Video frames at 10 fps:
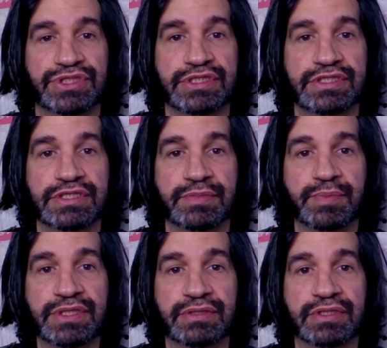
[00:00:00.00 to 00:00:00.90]
is
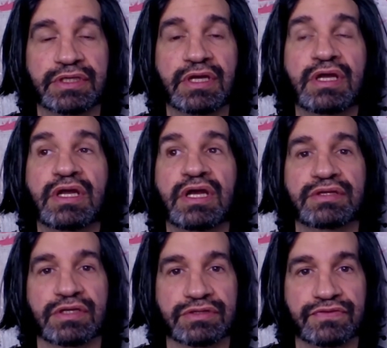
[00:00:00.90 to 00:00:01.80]
disappearing
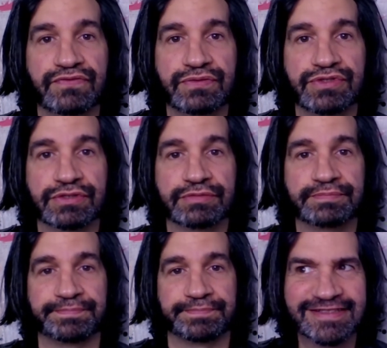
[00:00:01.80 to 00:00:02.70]
and not the future.
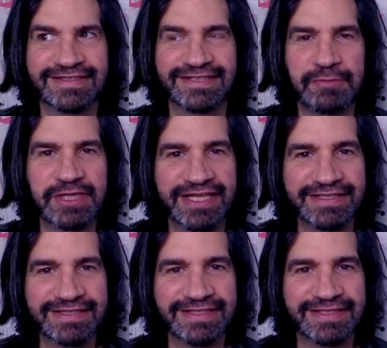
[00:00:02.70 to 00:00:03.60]
Come
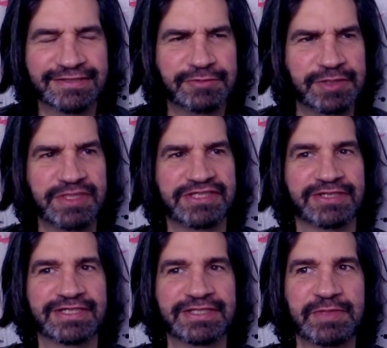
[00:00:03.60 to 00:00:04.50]
again? What am I
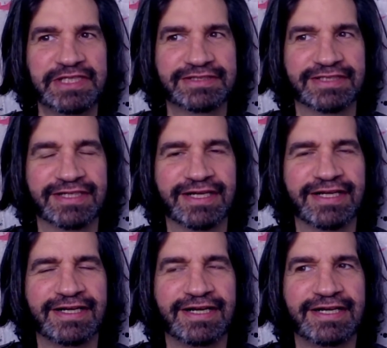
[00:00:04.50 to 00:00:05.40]
talking about?
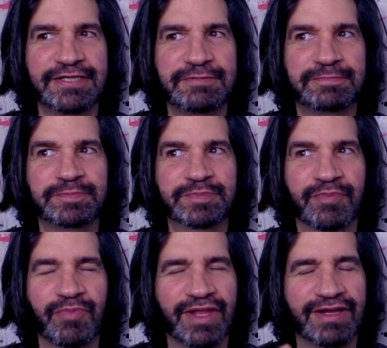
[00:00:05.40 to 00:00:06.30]
A
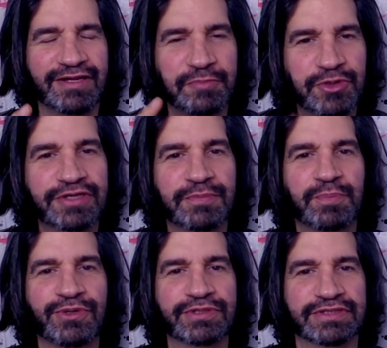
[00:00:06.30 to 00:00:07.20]
more
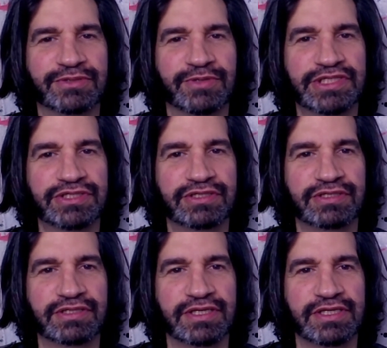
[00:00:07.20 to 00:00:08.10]
important
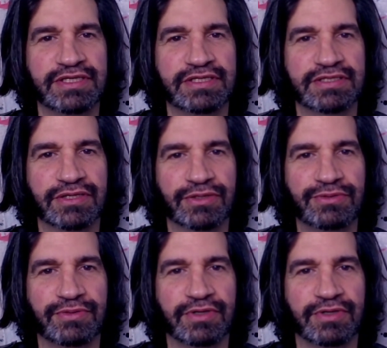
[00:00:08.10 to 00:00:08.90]
question is who?